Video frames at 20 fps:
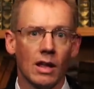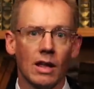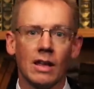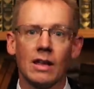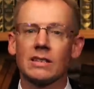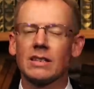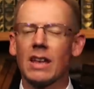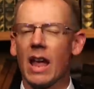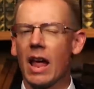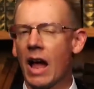
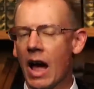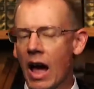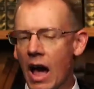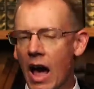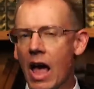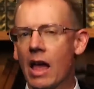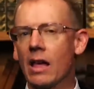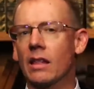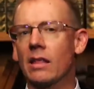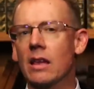is a
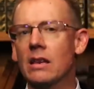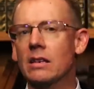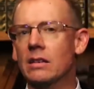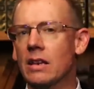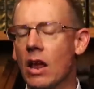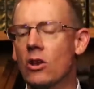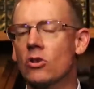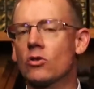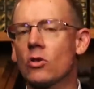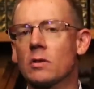highly
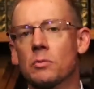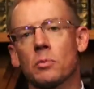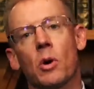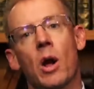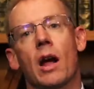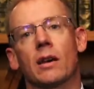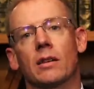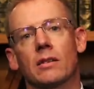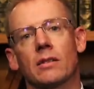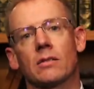dangerous
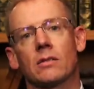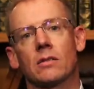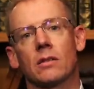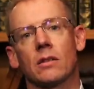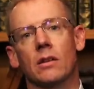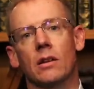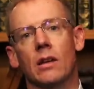practice